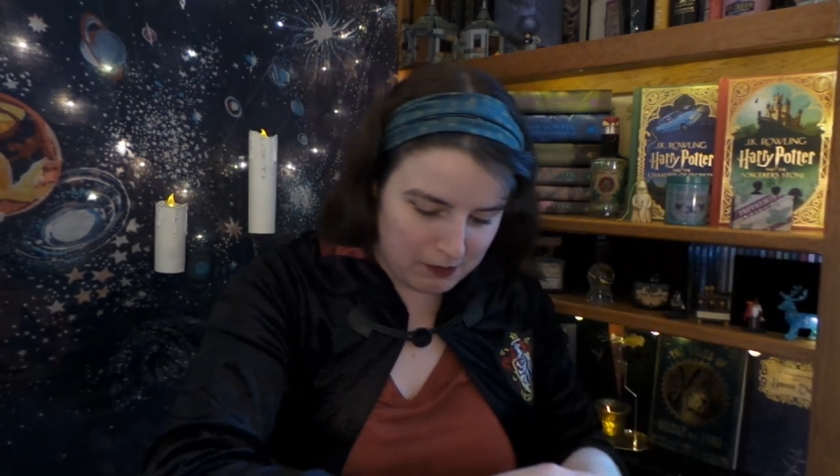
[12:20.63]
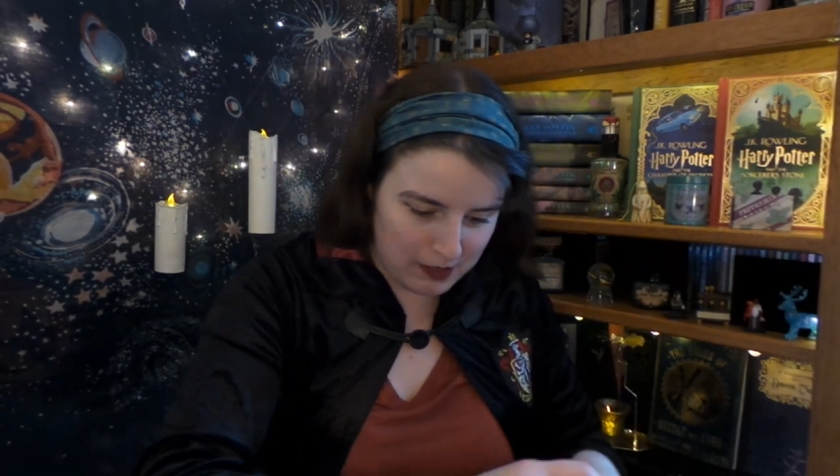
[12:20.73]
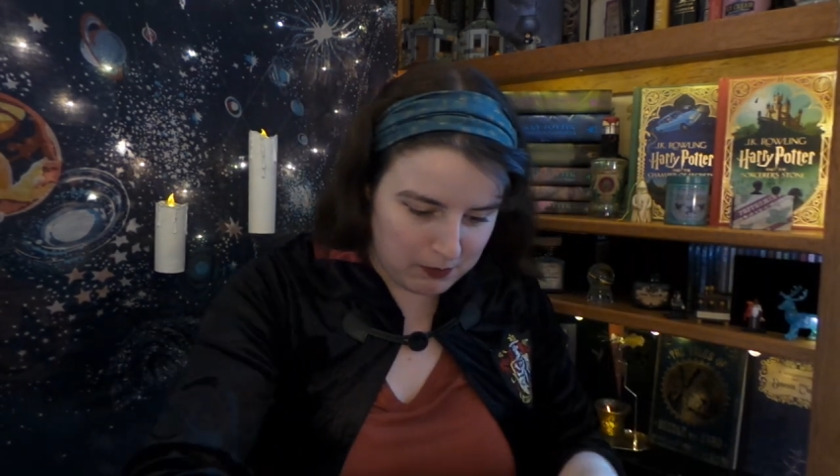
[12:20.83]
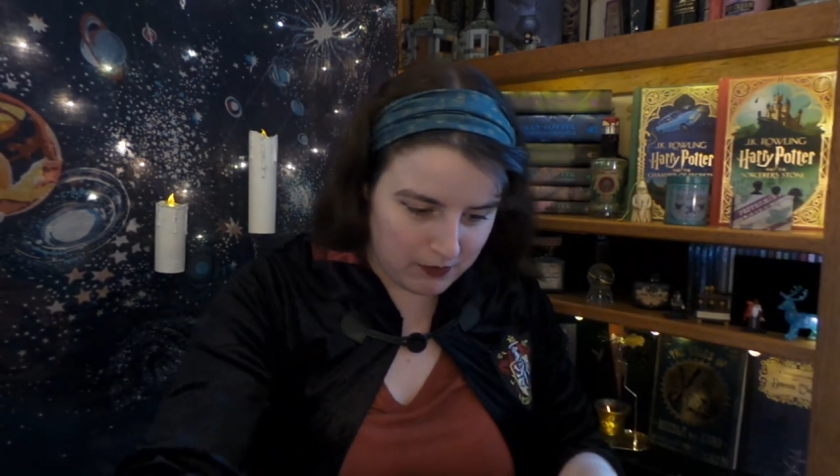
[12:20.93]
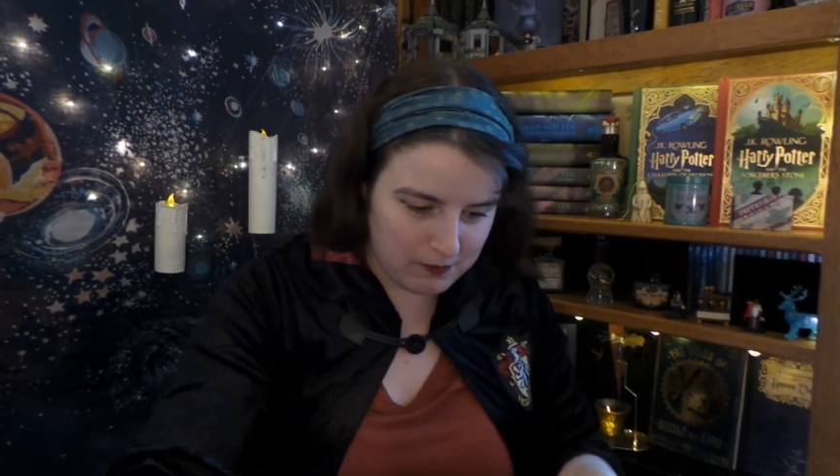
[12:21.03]

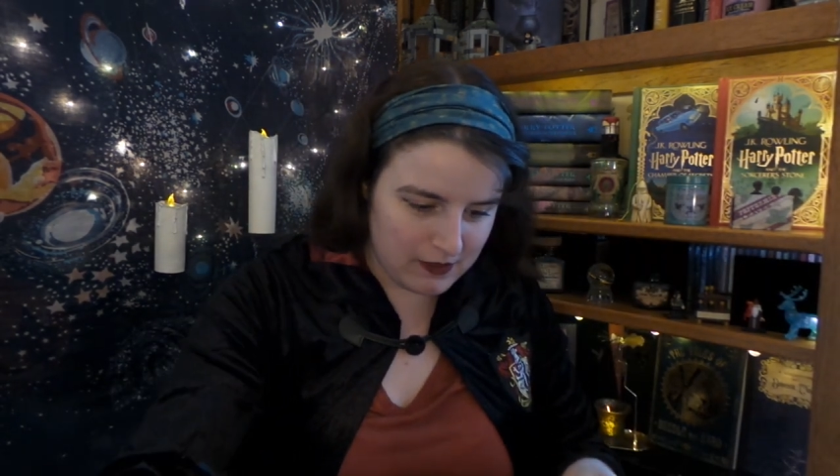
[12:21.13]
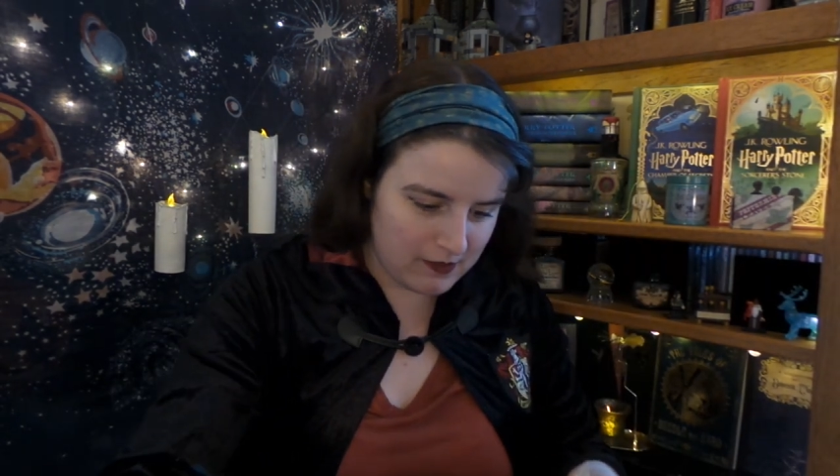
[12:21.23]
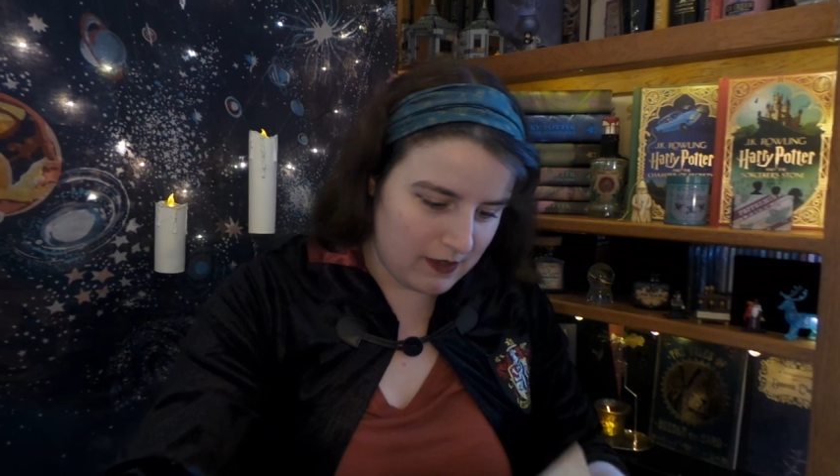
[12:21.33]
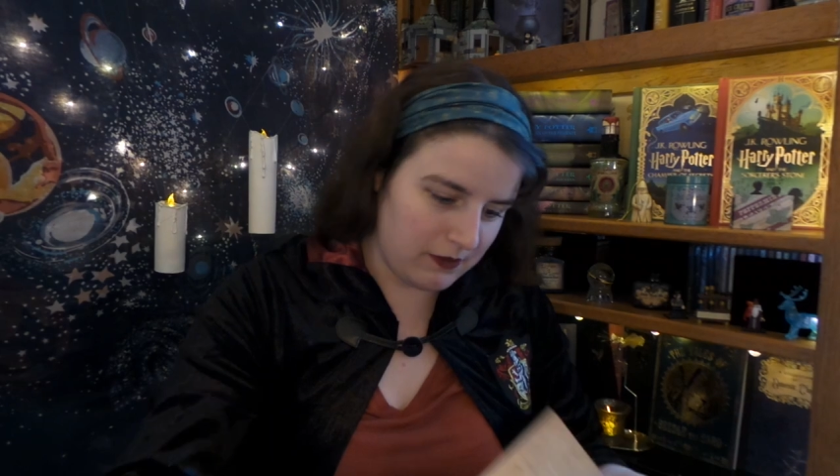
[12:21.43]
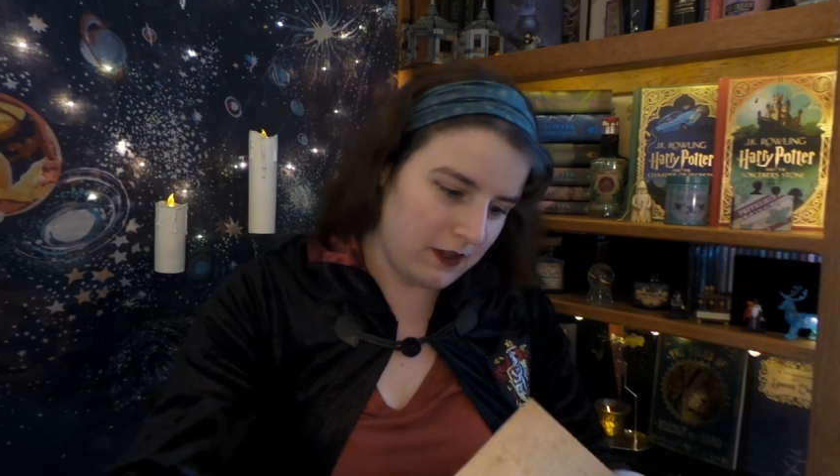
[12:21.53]
papery
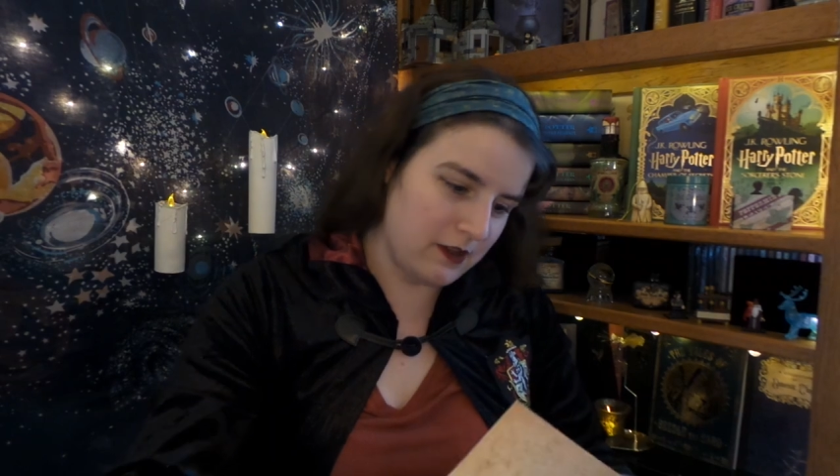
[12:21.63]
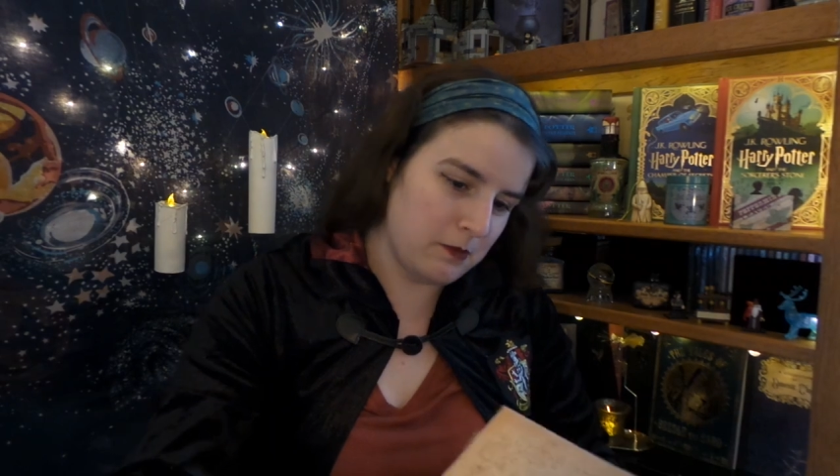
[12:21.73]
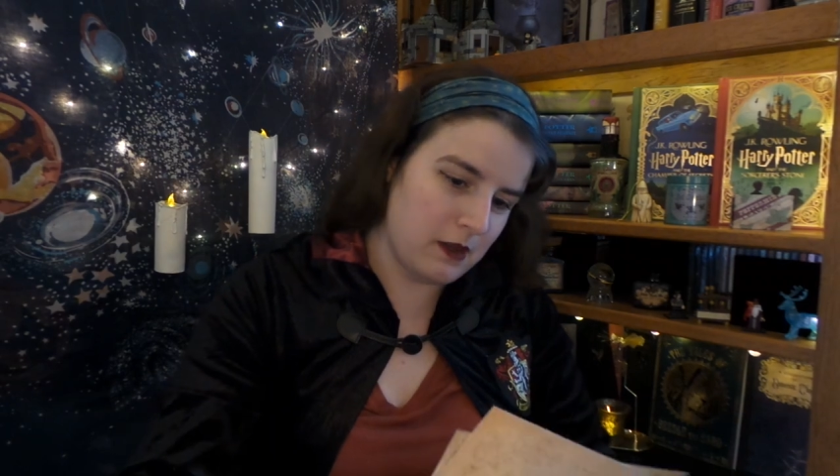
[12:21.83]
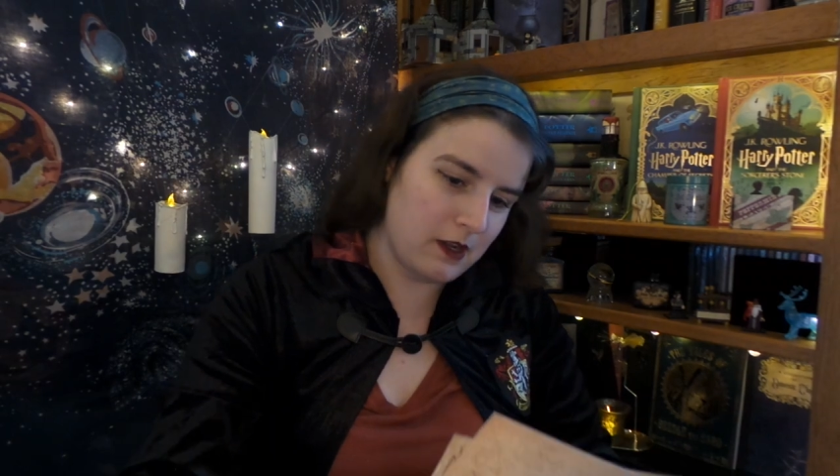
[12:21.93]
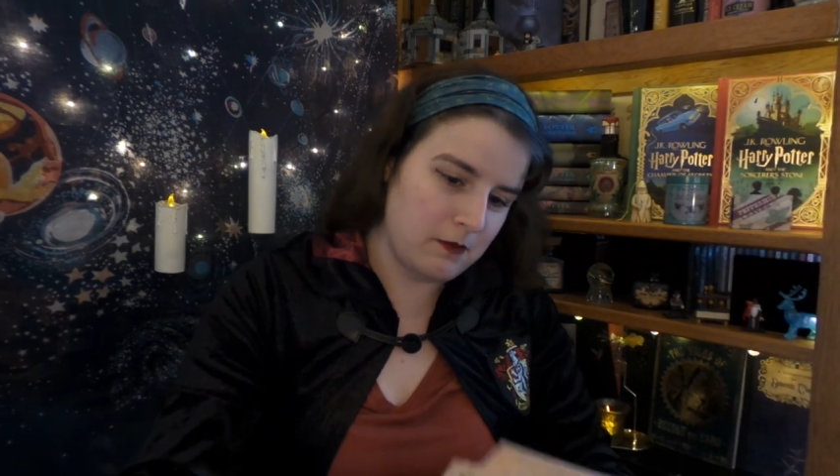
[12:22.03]
bits down here at the
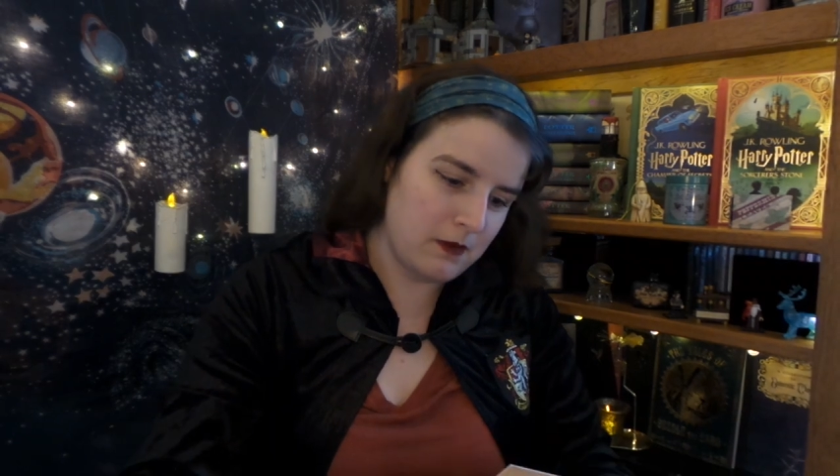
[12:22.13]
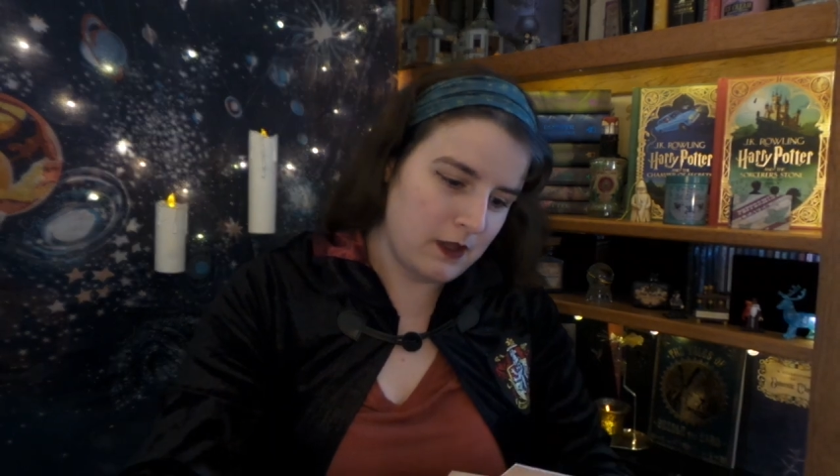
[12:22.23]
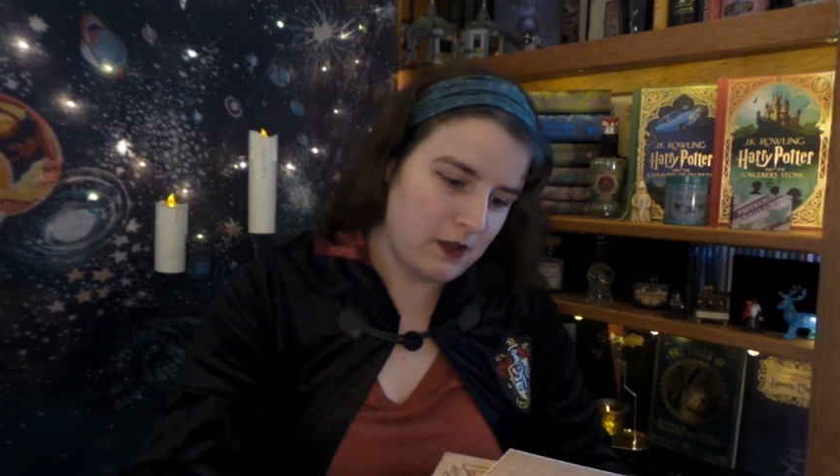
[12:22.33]
bottom.